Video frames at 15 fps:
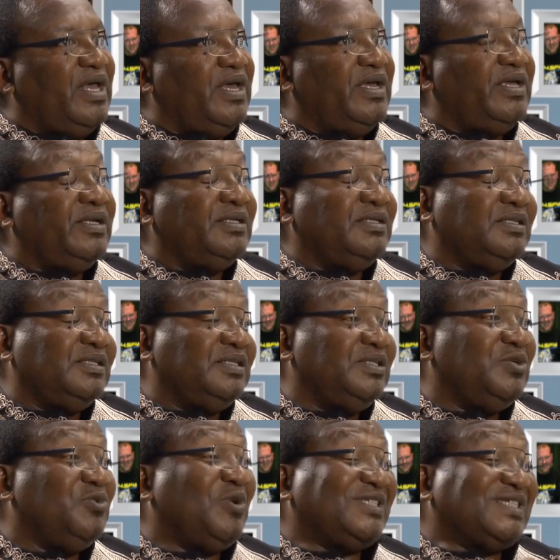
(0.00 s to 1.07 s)
And
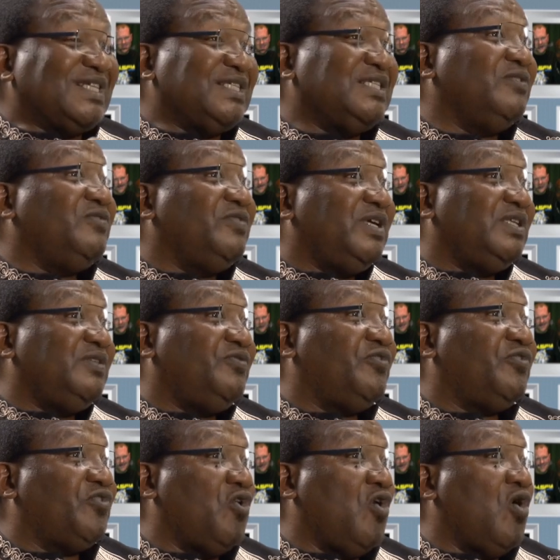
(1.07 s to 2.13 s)
he was driven
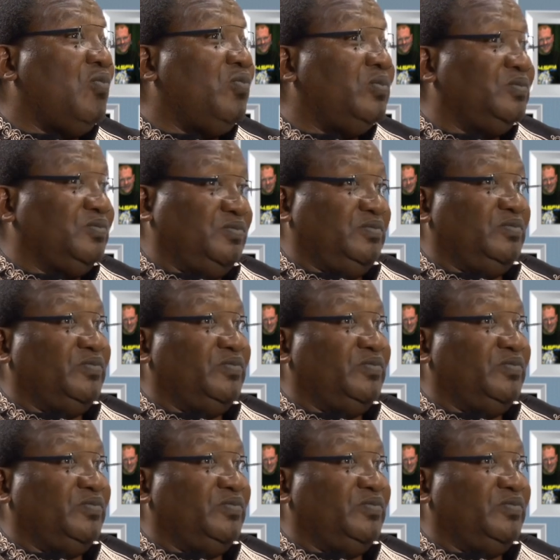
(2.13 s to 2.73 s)
from